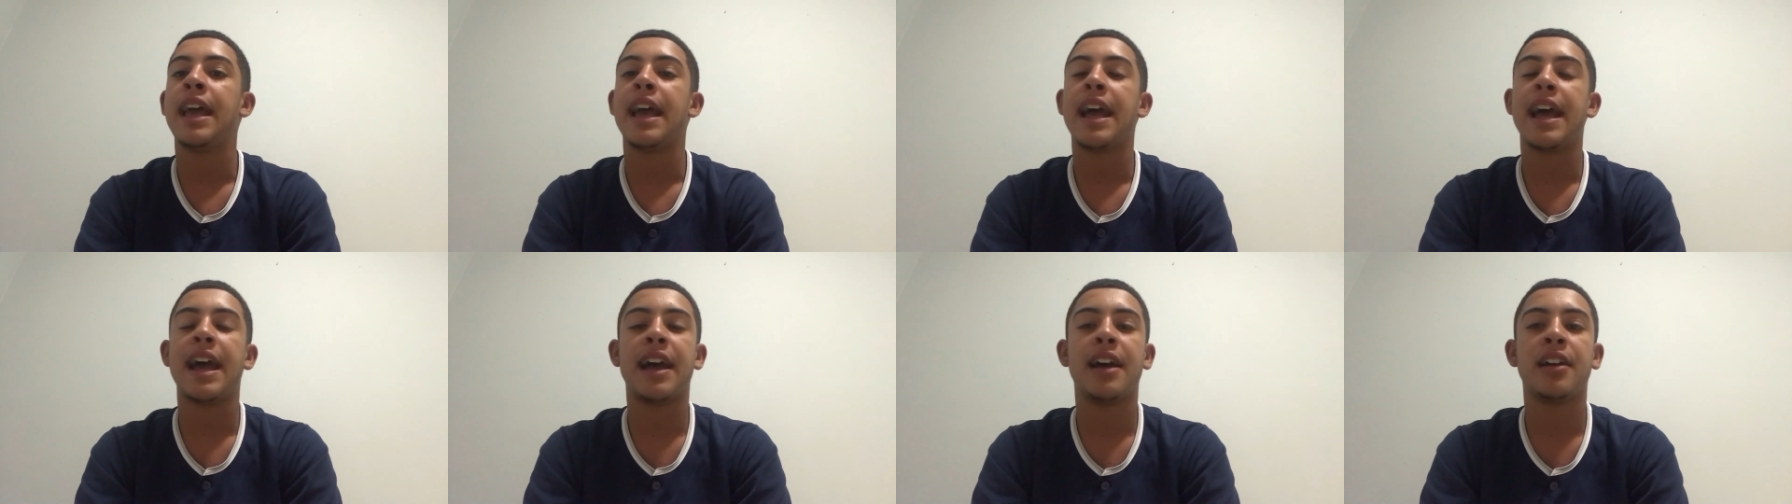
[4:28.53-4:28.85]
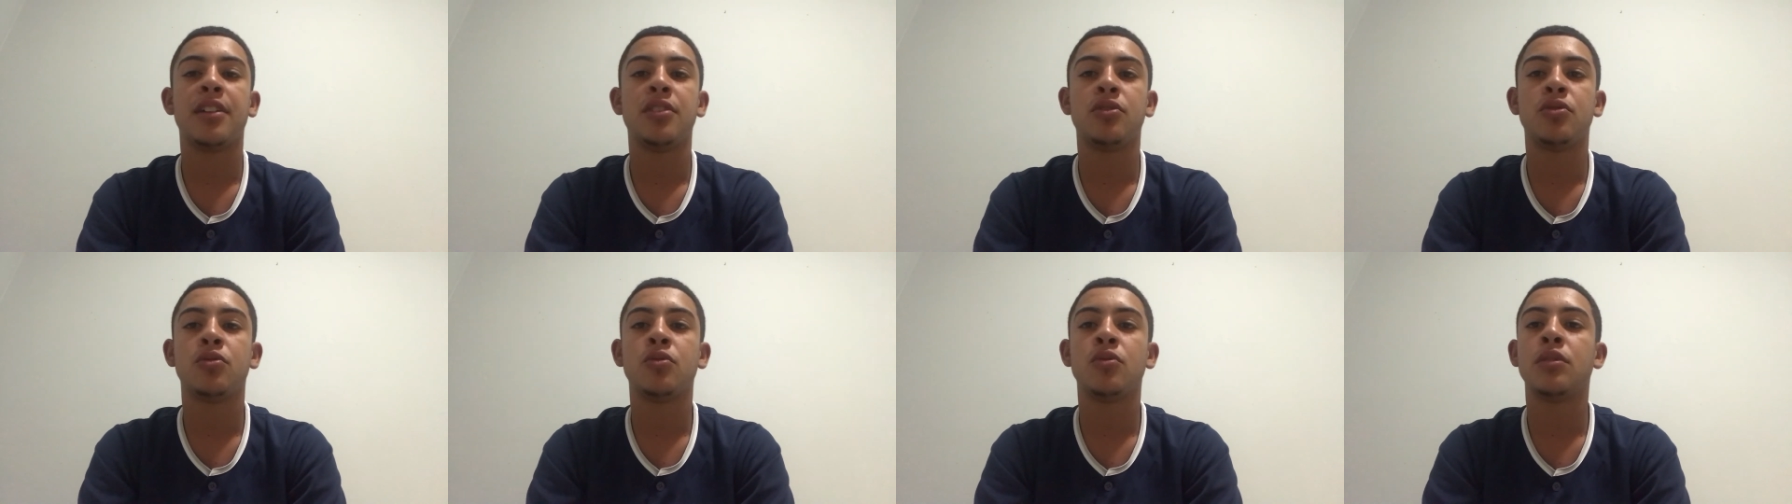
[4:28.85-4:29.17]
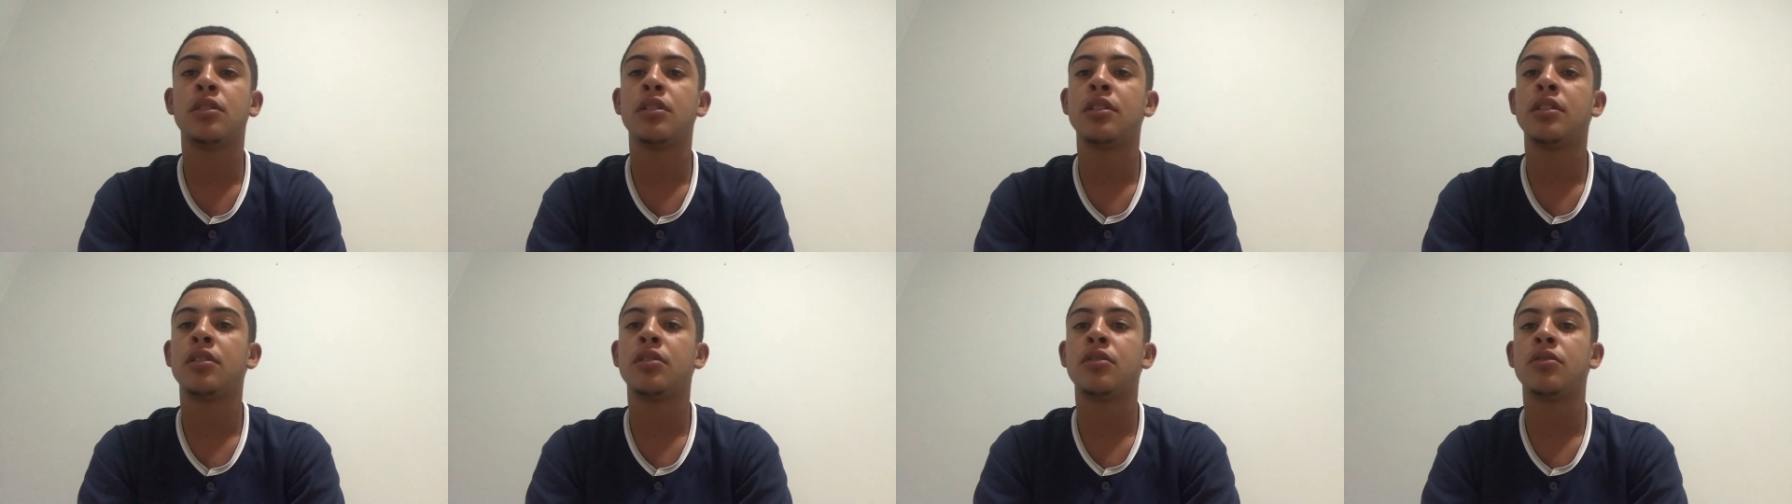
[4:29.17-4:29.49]
and do
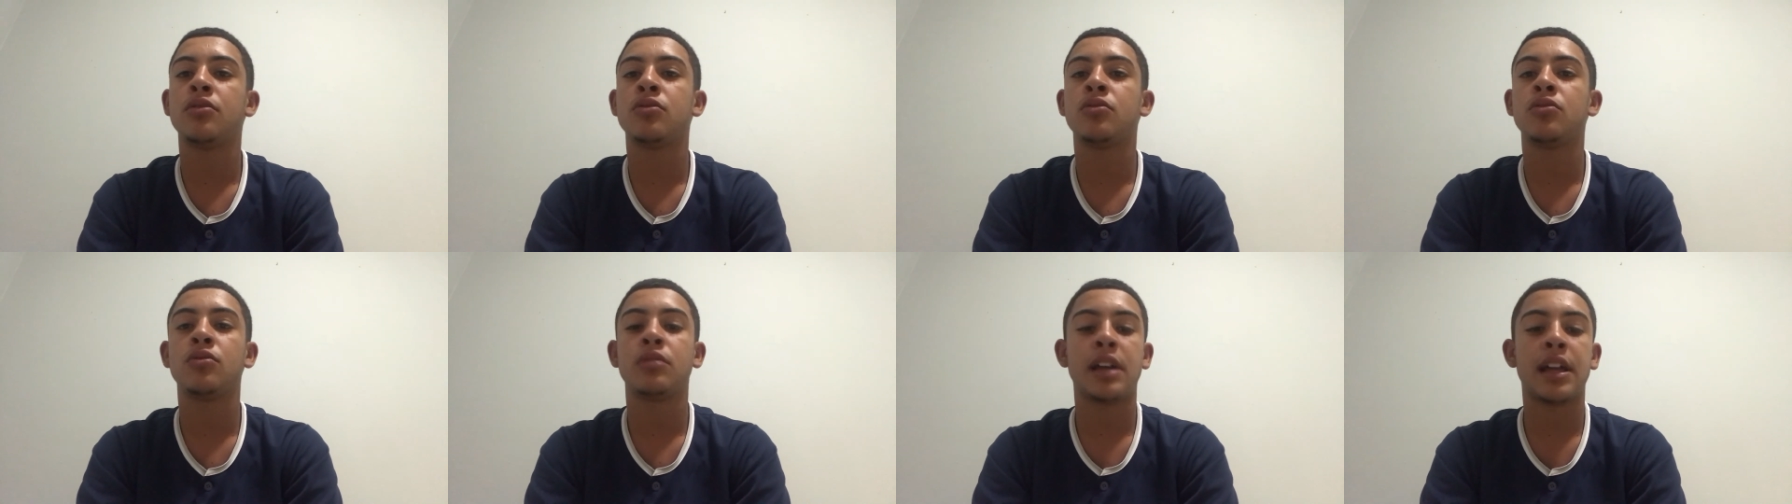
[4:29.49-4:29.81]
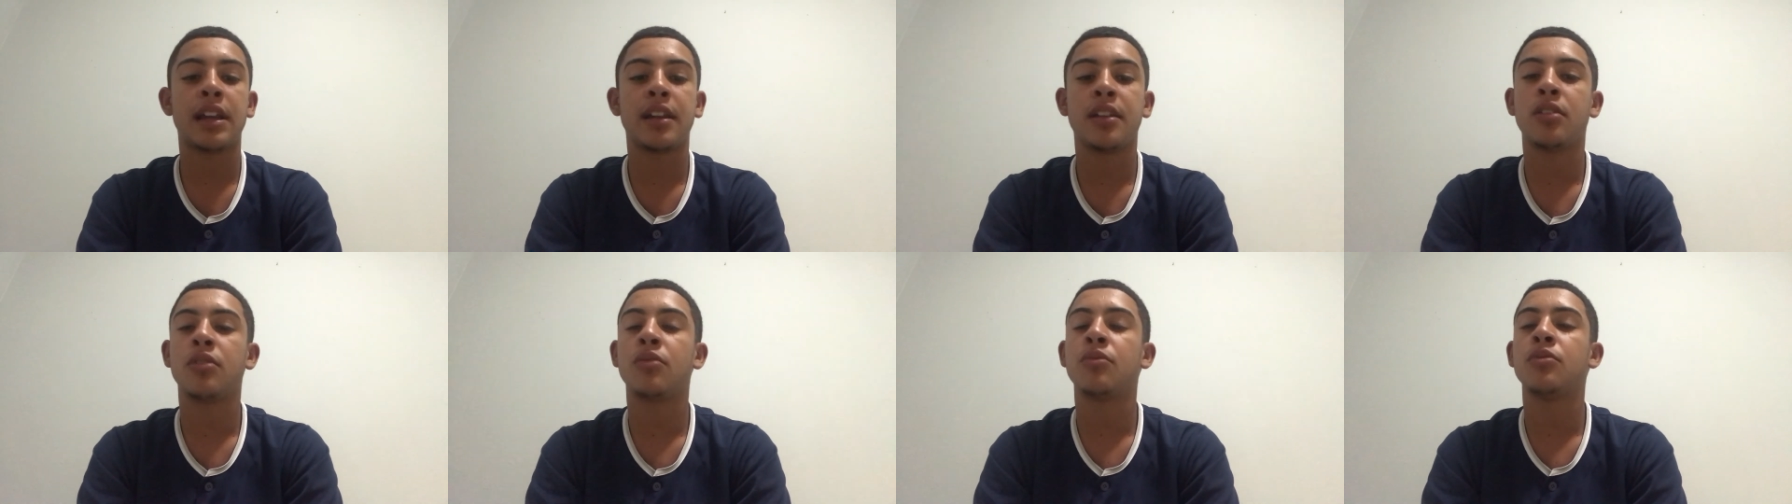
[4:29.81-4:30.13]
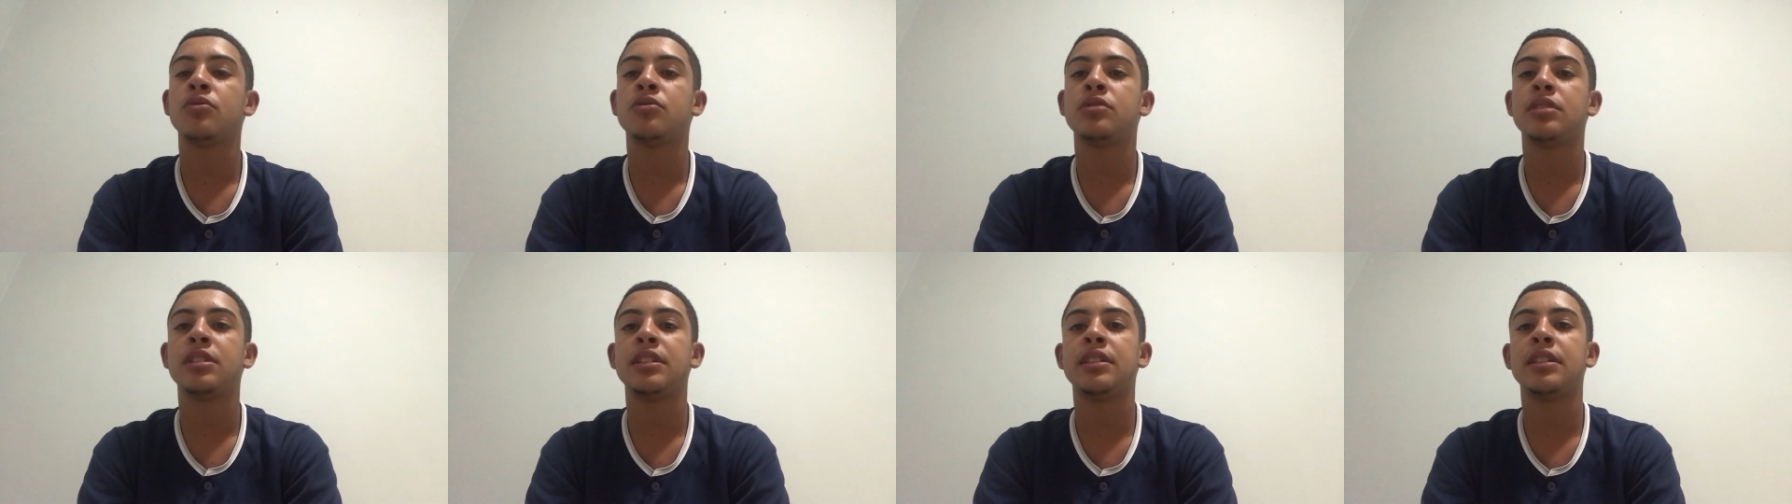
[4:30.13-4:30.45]
that little
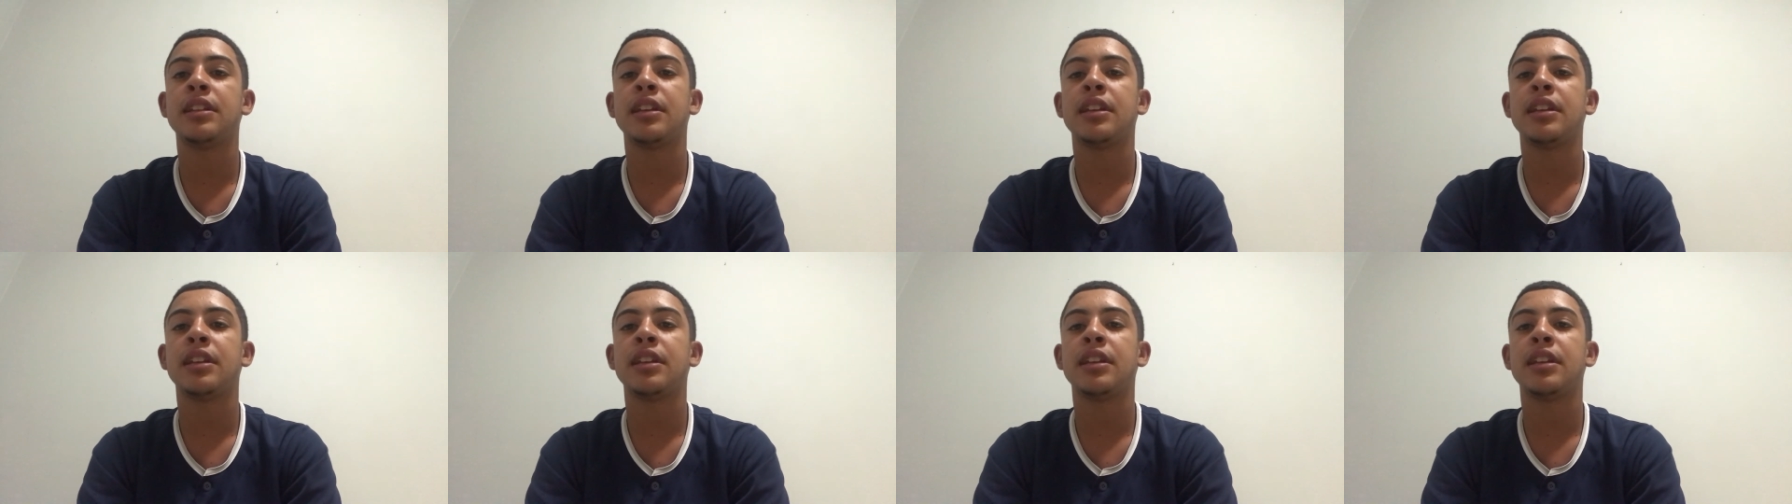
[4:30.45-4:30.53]
routine